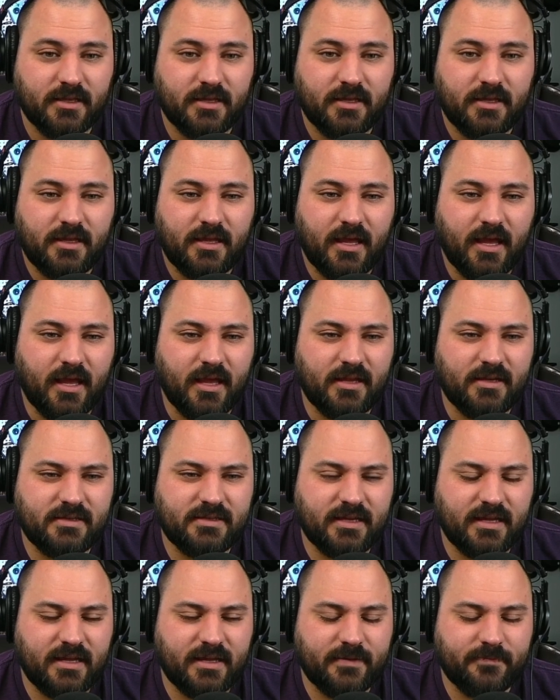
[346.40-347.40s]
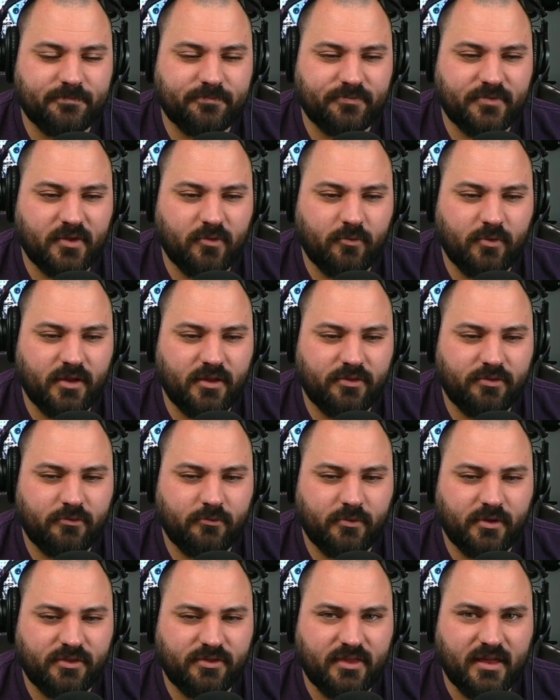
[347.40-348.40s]
and um, with
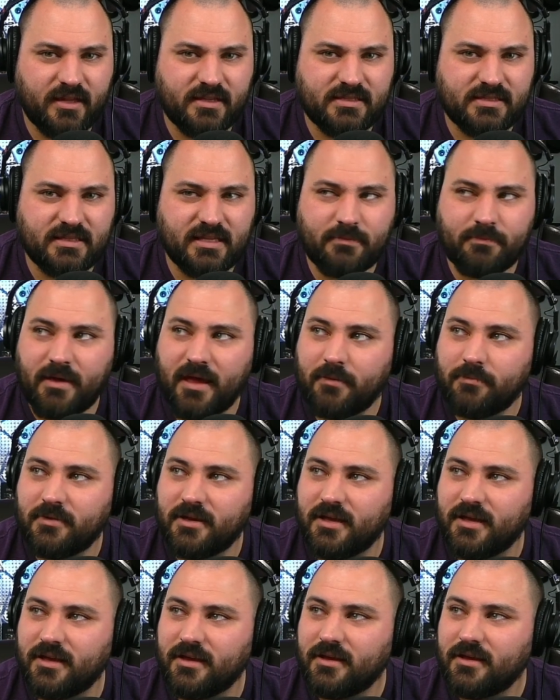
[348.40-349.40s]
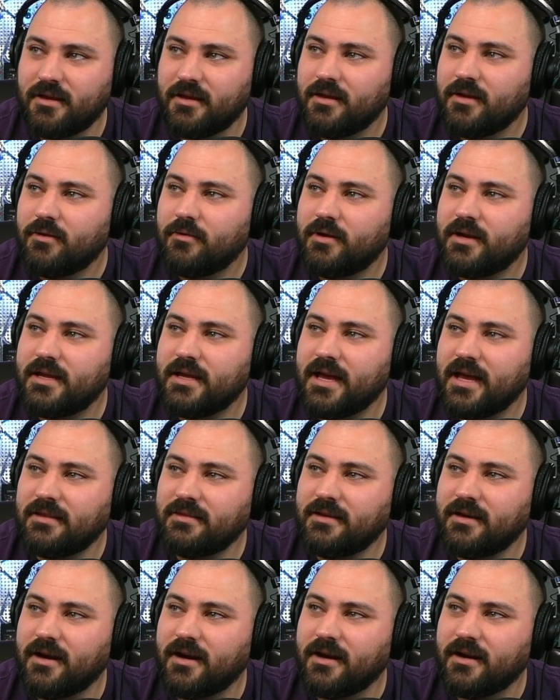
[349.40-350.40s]
with that sleep apnea, what do you got
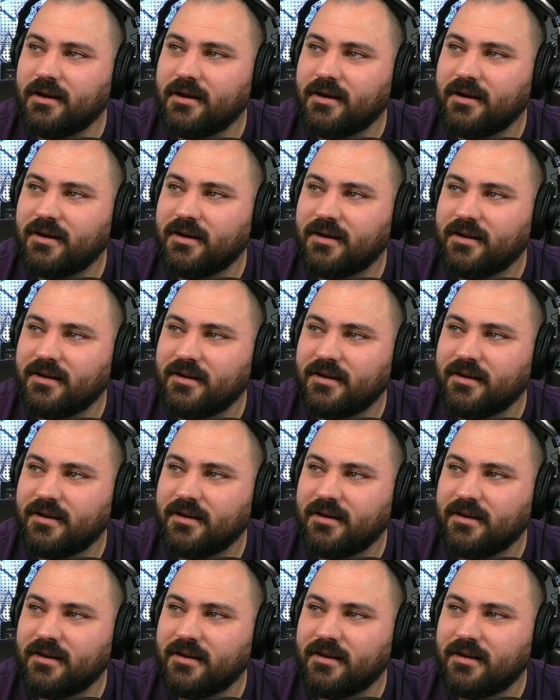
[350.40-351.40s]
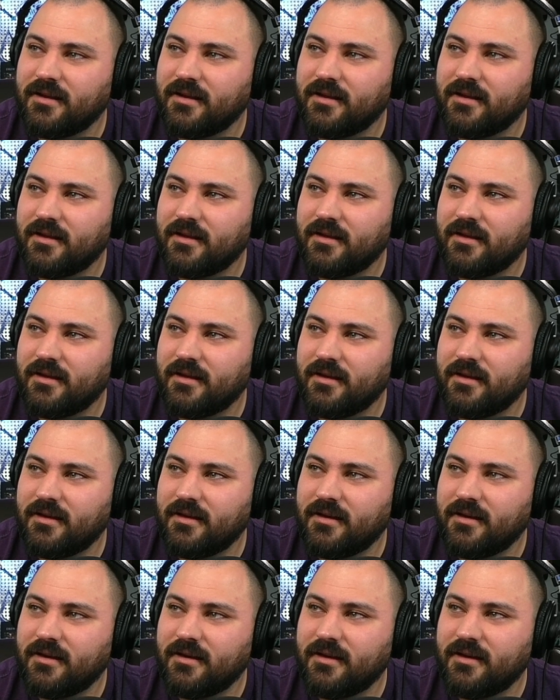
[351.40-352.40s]
there? I didn't know if you want this. Do you want me
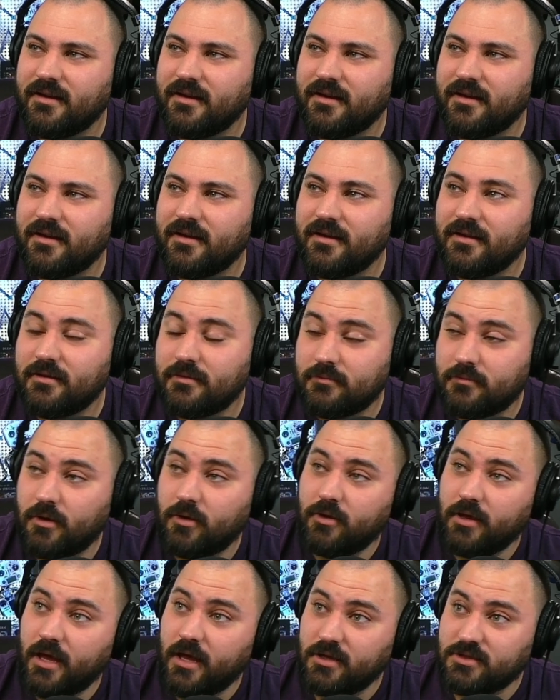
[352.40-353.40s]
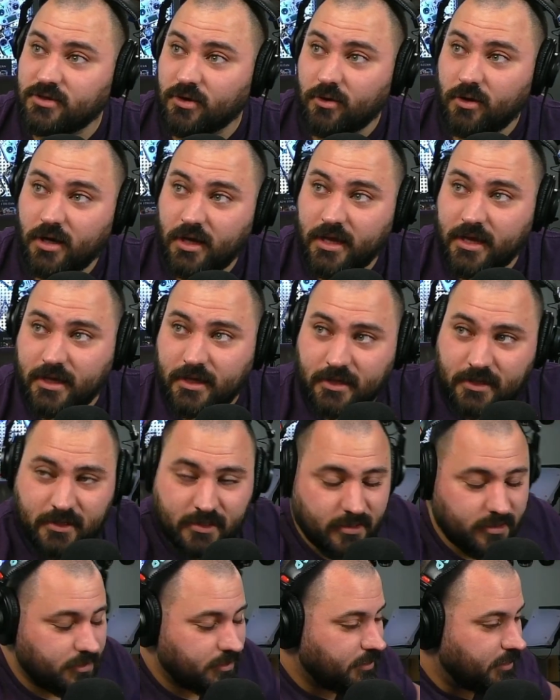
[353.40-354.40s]
three mil film? Oh yeah, totally.
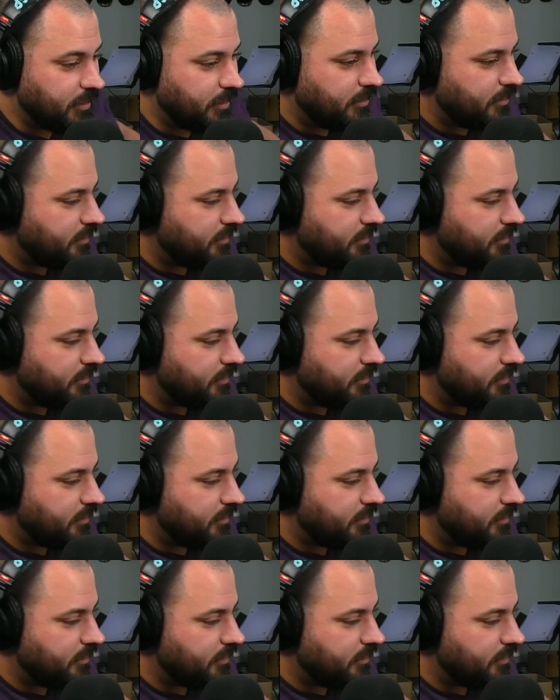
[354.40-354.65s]
I didn't know. I